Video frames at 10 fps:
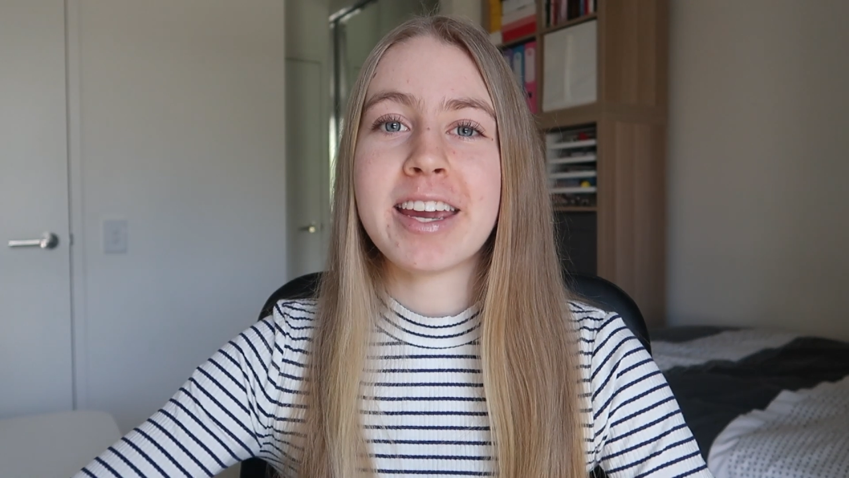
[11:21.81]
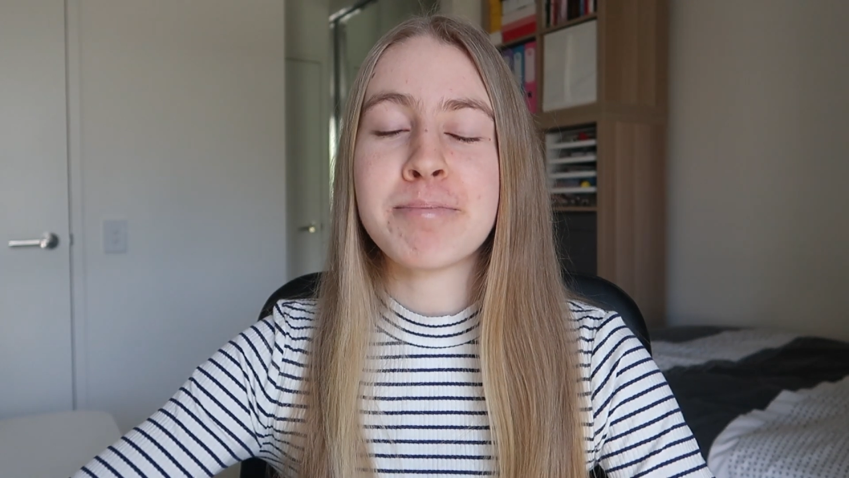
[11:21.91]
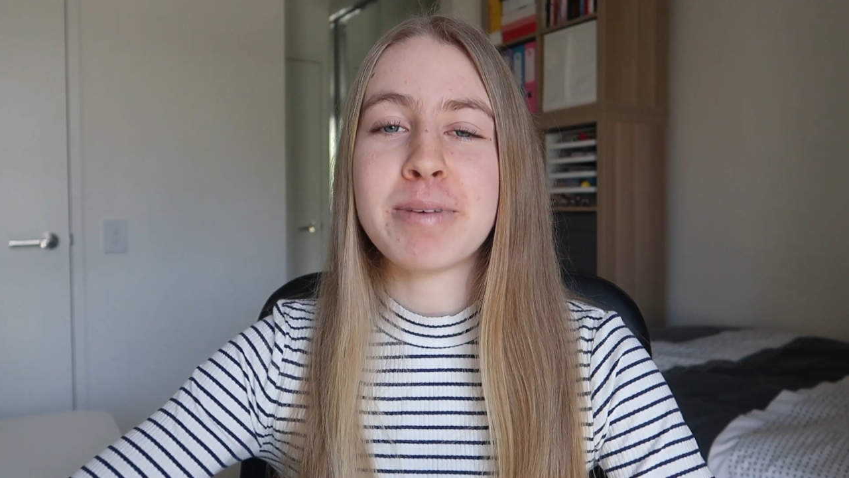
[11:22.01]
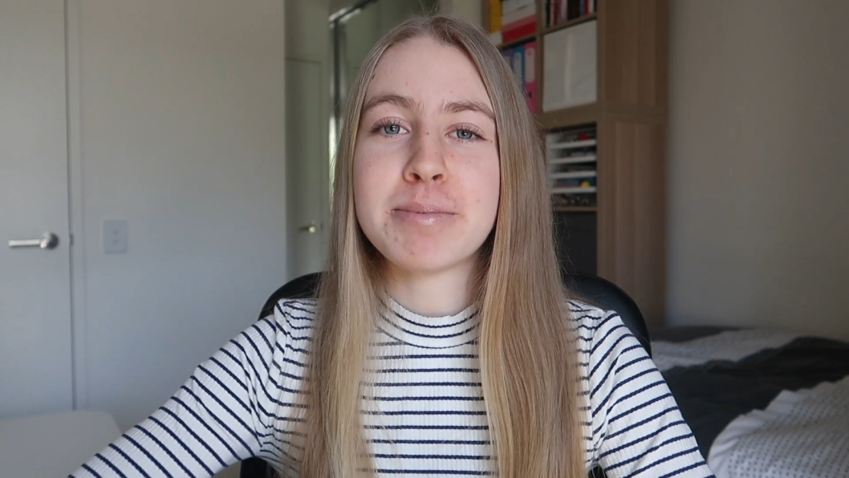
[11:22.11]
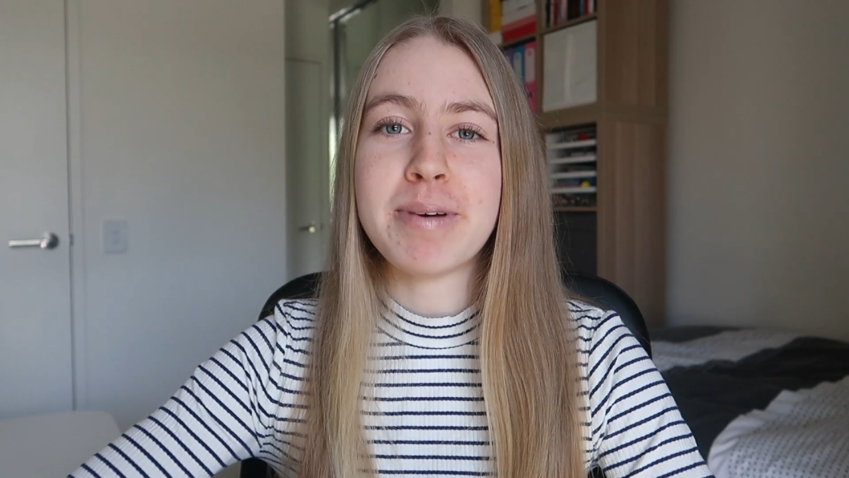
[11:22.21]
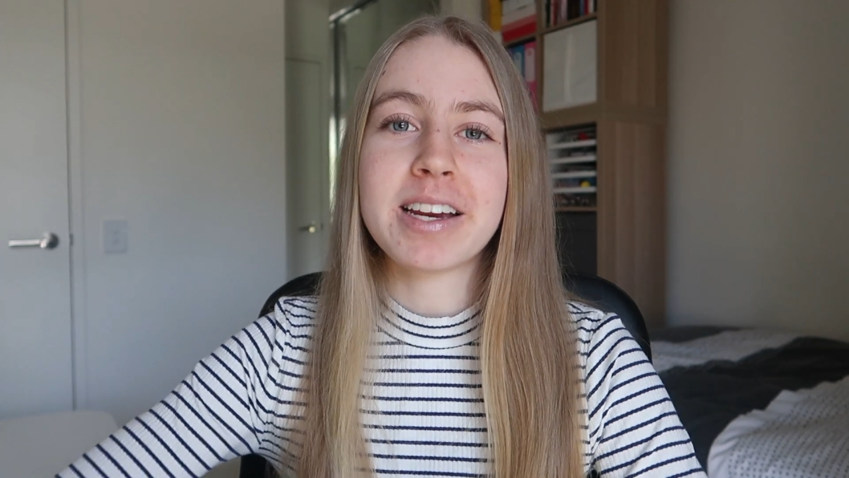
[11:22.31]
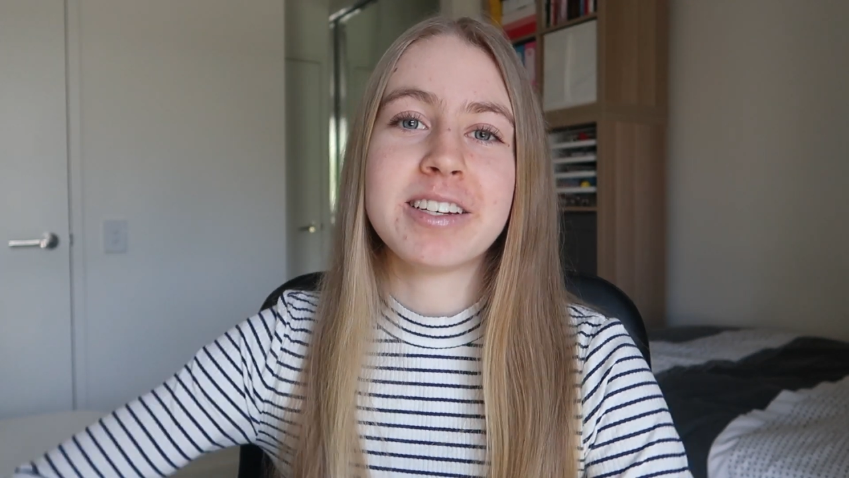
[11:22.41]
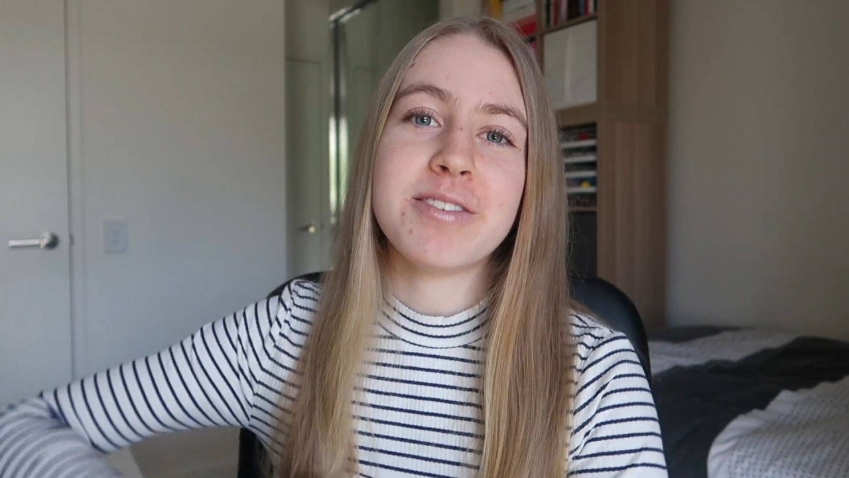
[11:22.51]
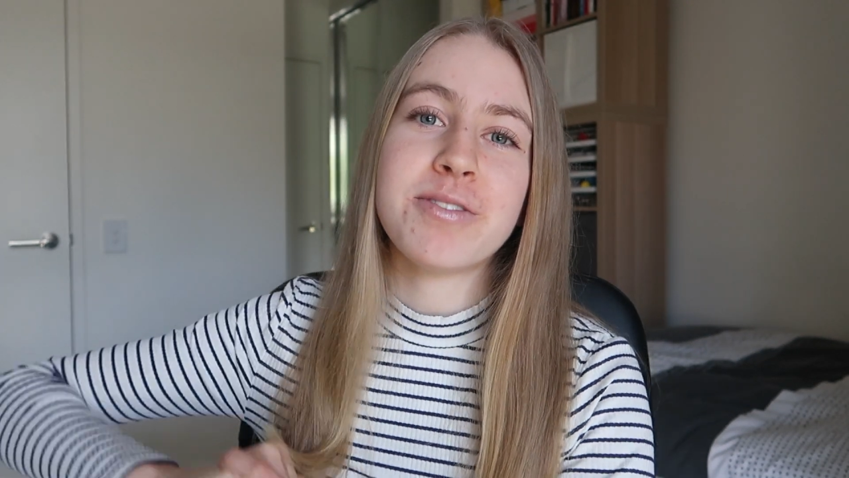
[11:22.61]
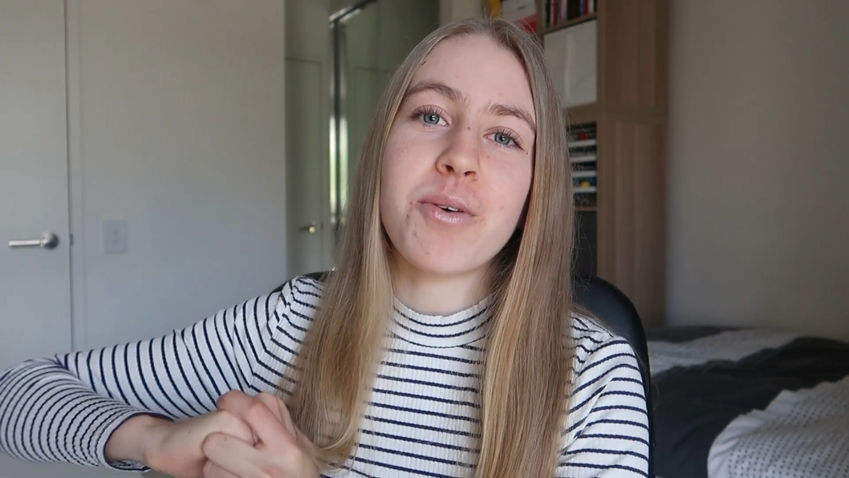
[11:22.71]
in
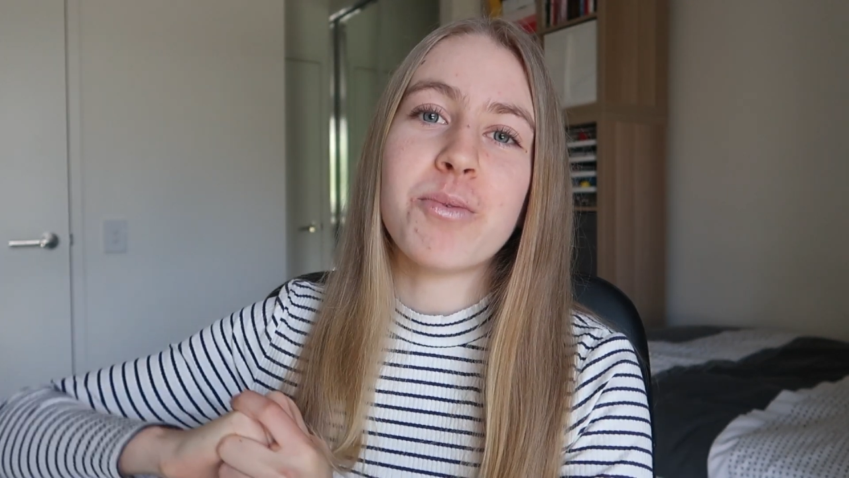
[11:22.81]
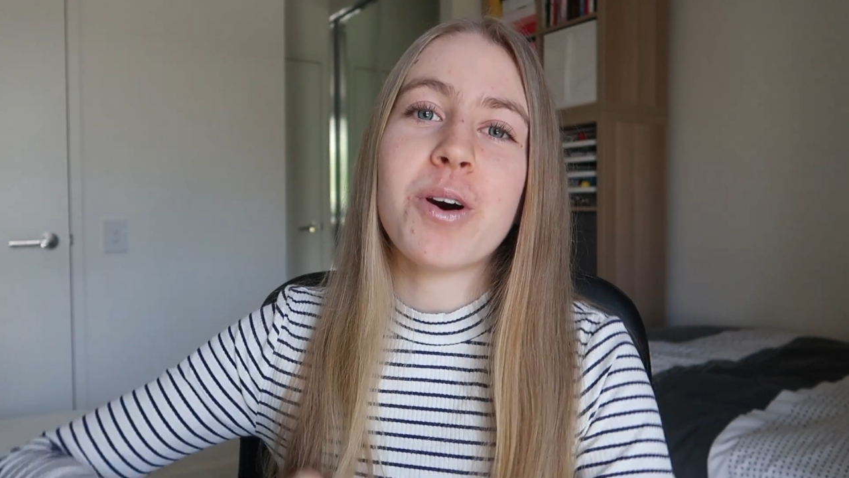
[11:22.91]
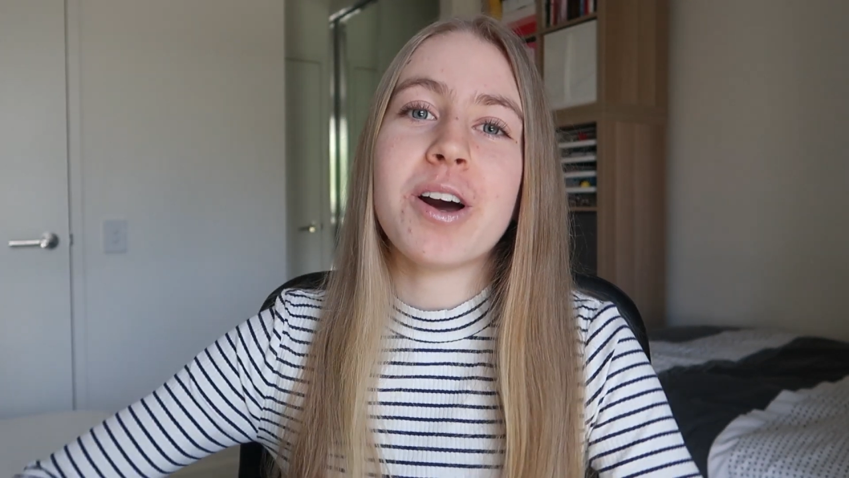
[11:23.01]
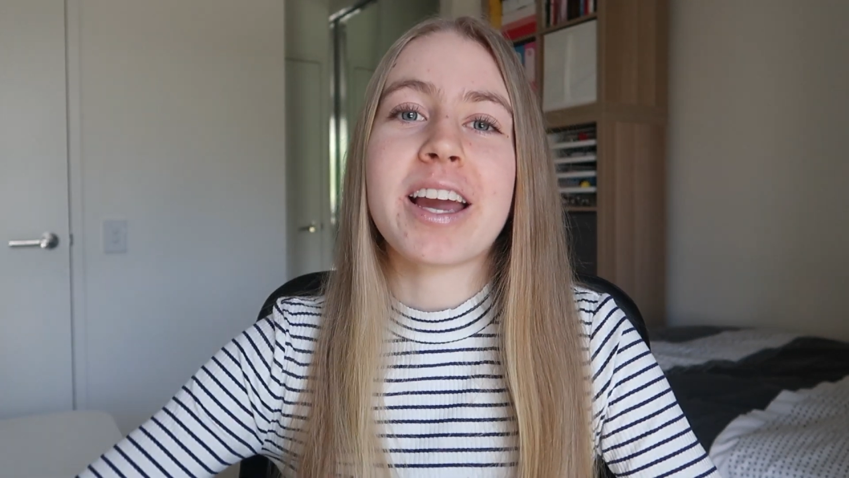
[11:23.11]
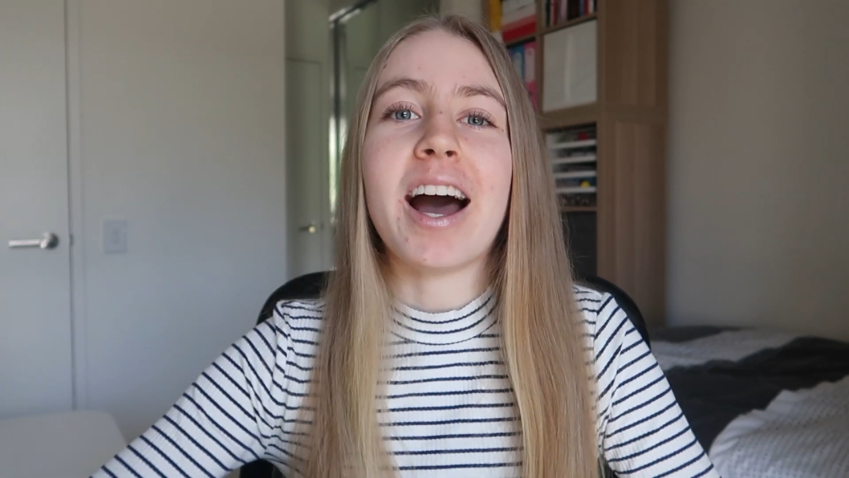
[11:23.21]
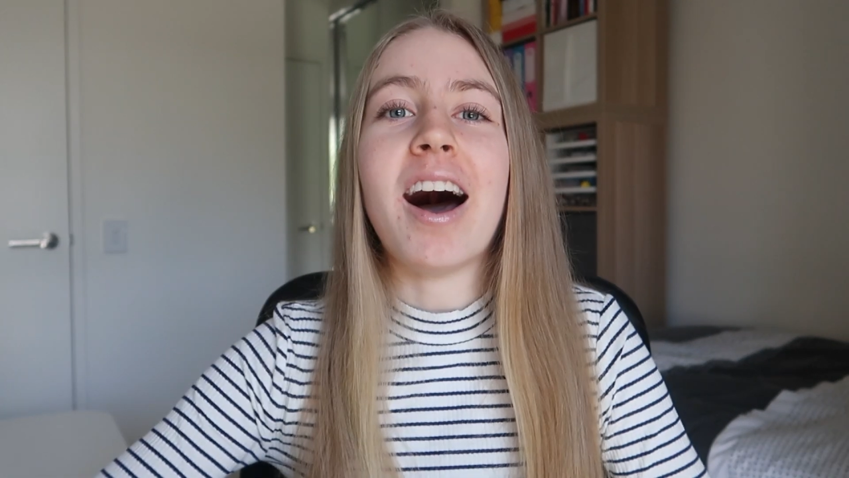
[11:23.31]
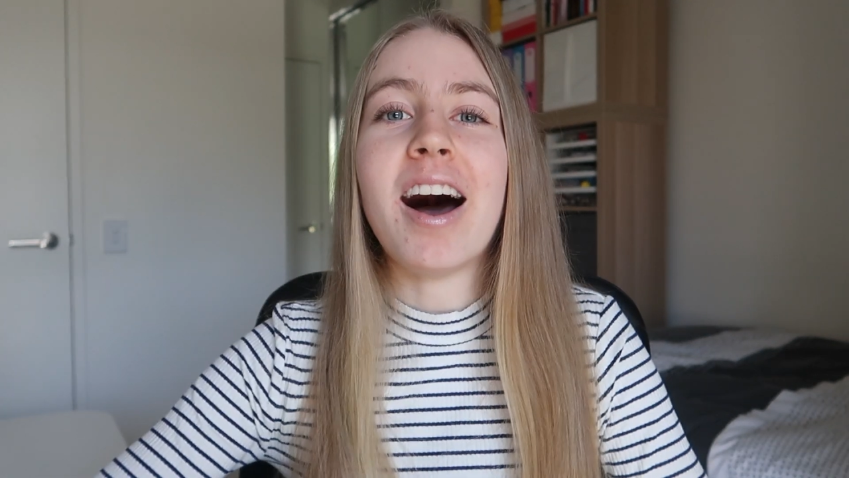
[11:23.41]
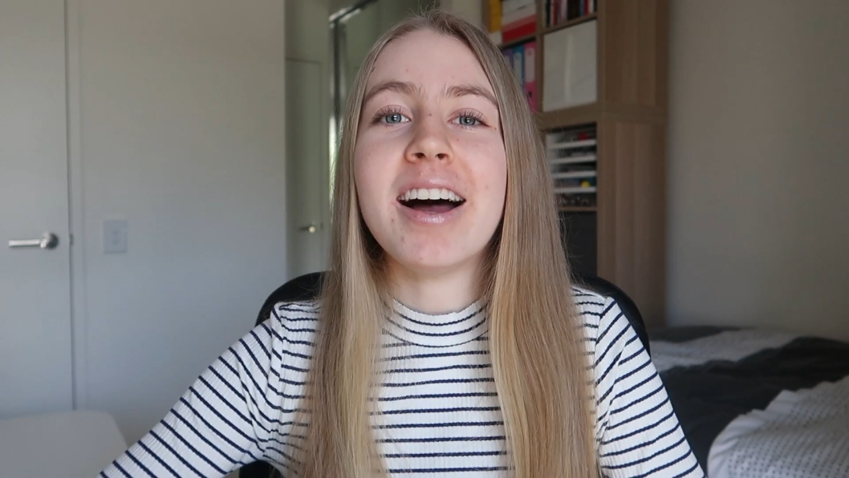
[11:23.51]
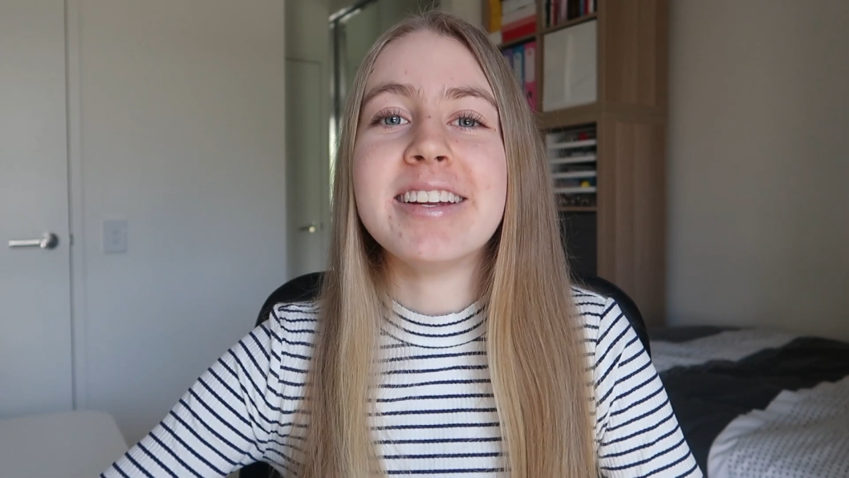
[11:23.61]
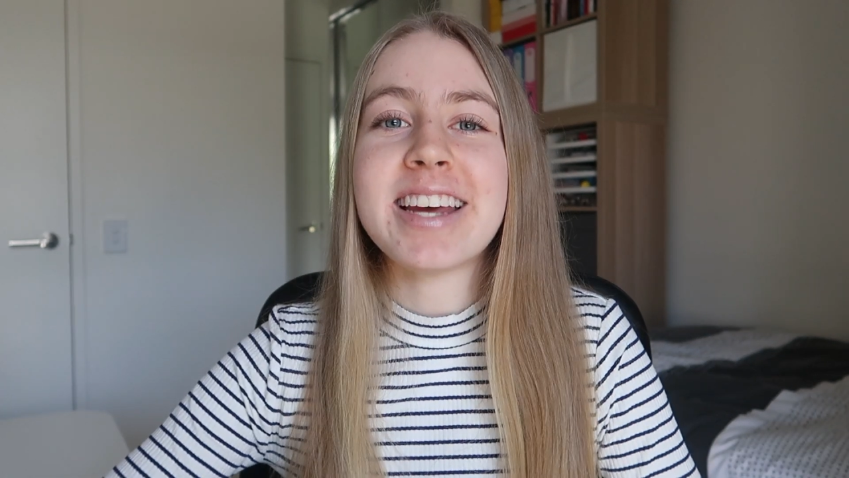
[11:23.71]
perspective work
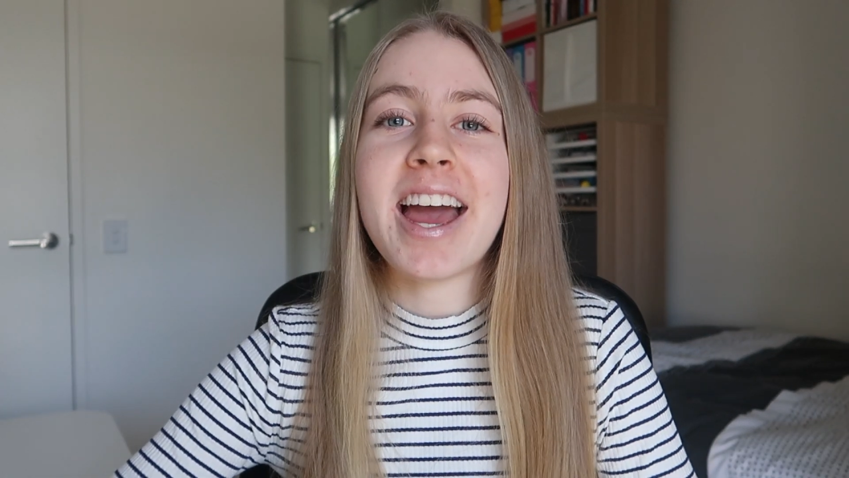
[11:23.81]
hard